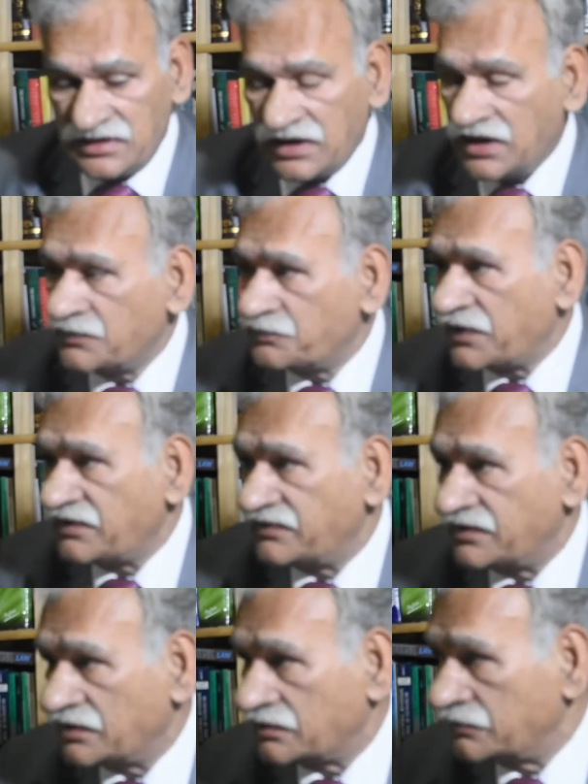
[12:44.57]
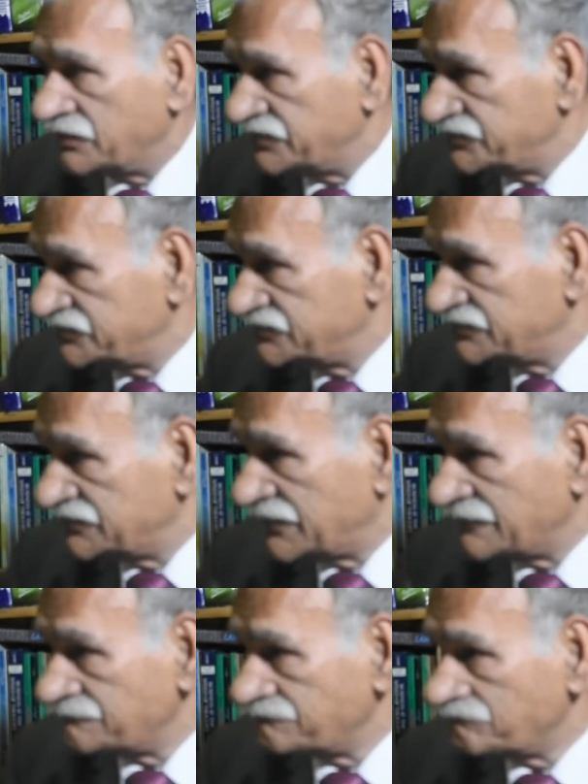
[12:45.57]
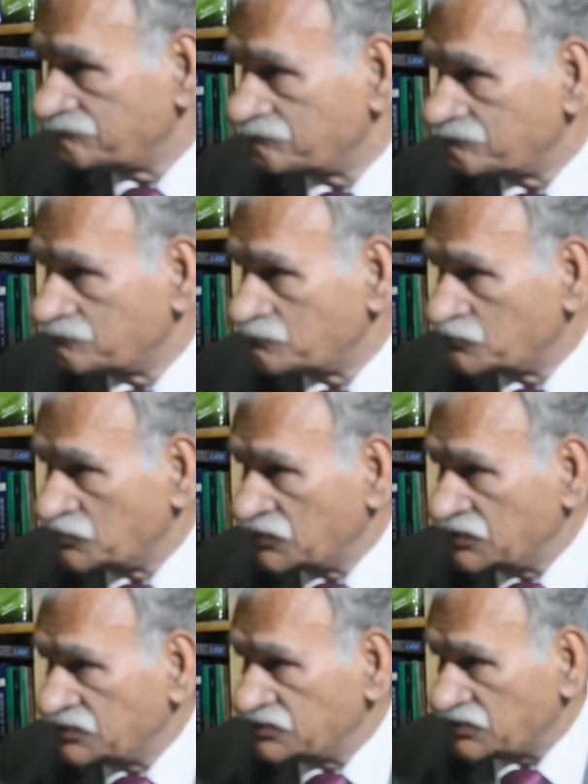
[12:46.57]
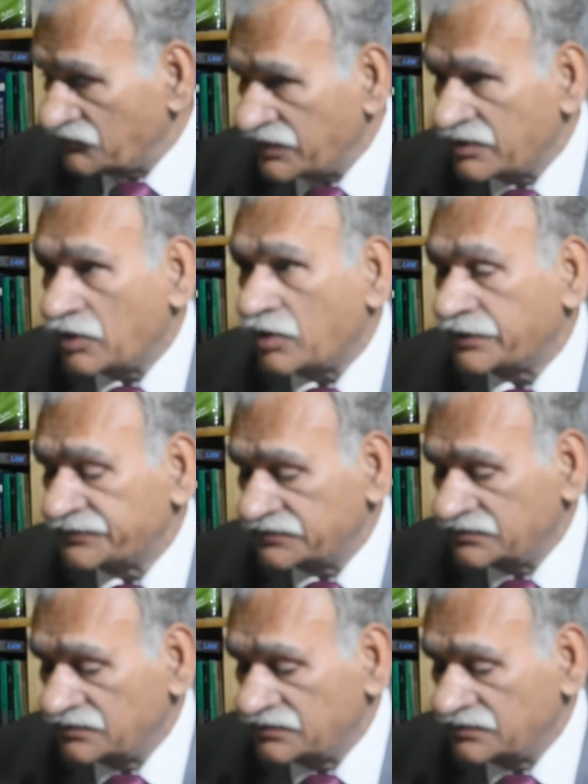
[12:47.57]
are private documents. So we got